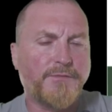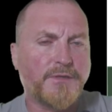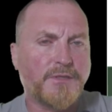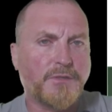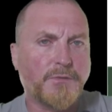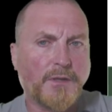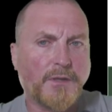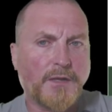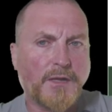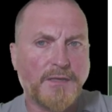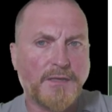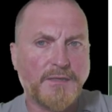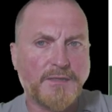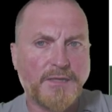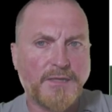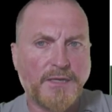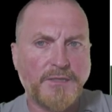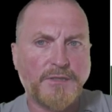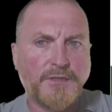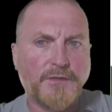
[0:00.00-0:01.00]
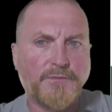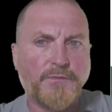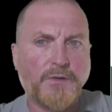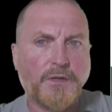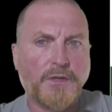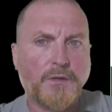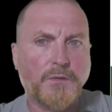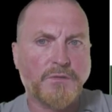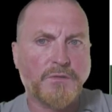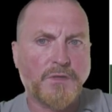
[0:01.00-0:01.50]
visualization of
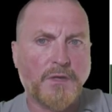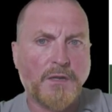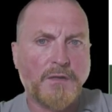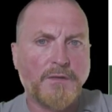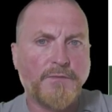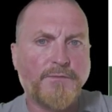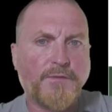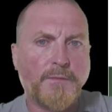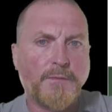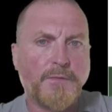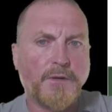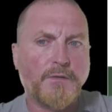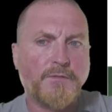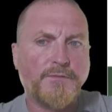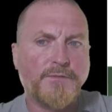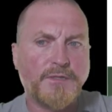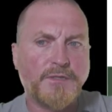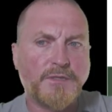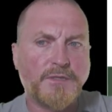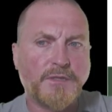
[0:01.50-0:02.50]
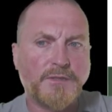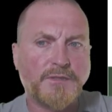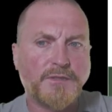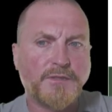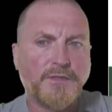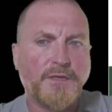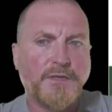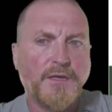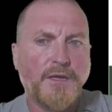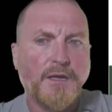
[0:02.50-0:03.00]
what goes on in
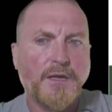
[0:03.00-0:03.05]
pharmacovigilance.